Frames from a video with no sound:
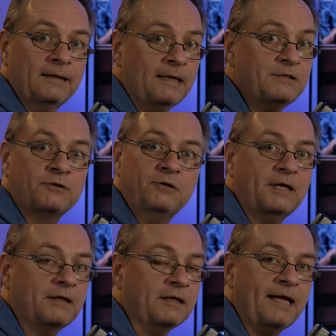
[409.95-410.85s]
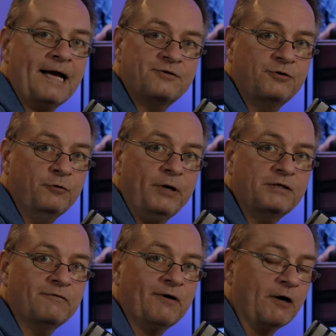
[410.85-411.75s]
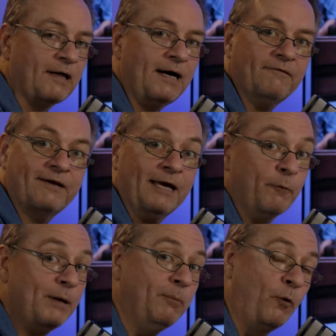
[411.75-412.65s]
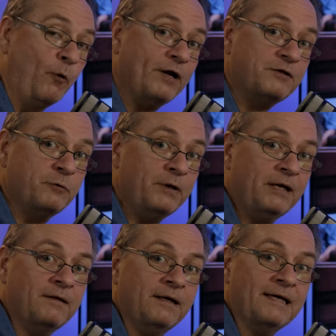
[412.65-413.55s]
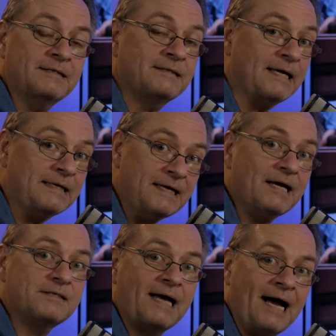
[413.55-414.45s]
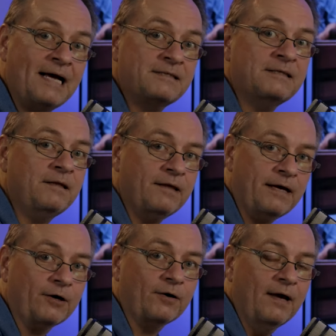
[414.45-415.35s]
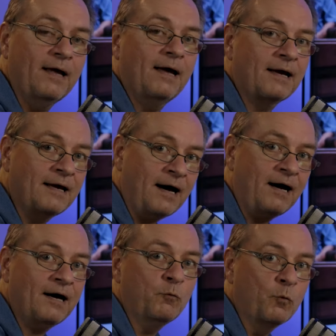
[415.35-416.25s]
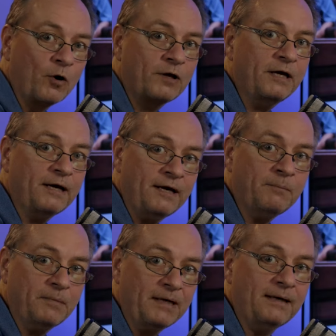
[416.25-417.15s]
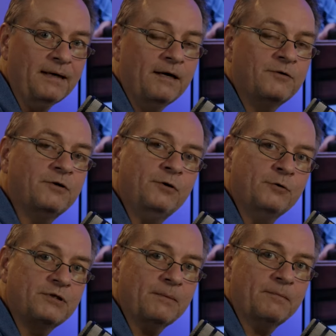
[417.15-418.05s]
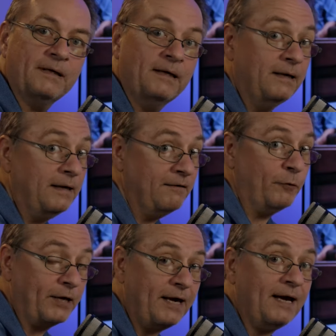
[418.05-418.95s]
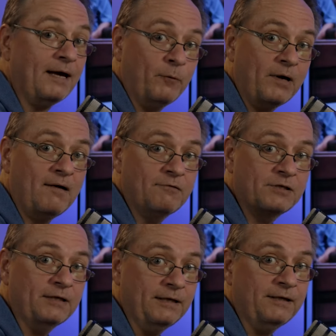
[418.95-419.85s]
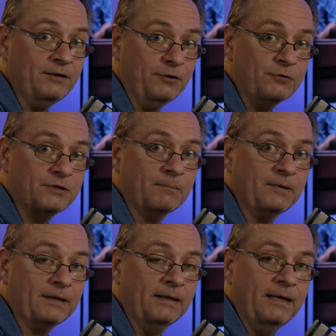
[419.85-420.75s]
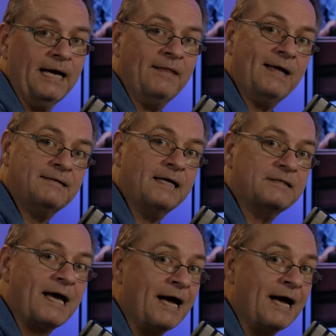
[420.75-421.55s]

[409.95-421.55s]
Let's look at the last 2 weeks of our life. Can we point to anything and say, yes, I see there God working in me to do something? If we can't, we obviously need to do something, and that takes